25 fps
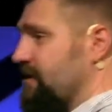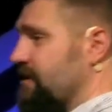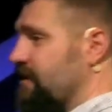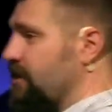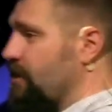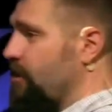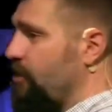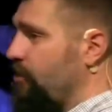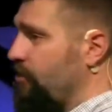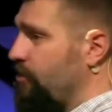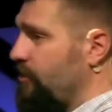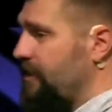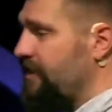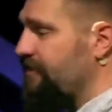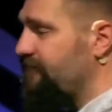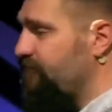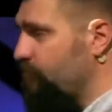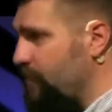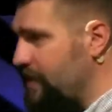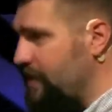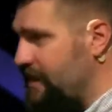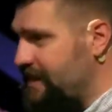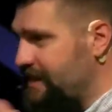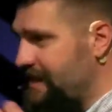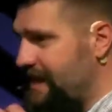You know, if
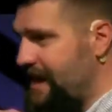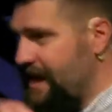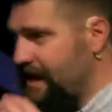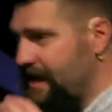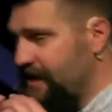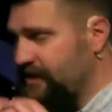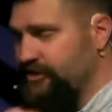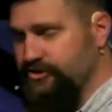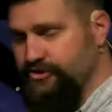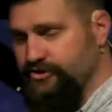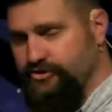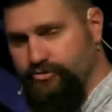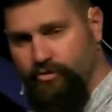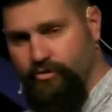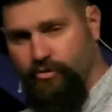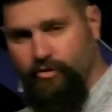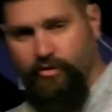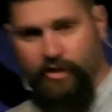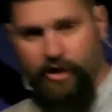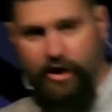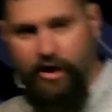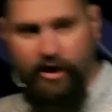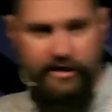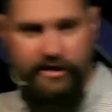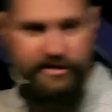we can't
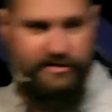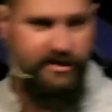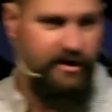control our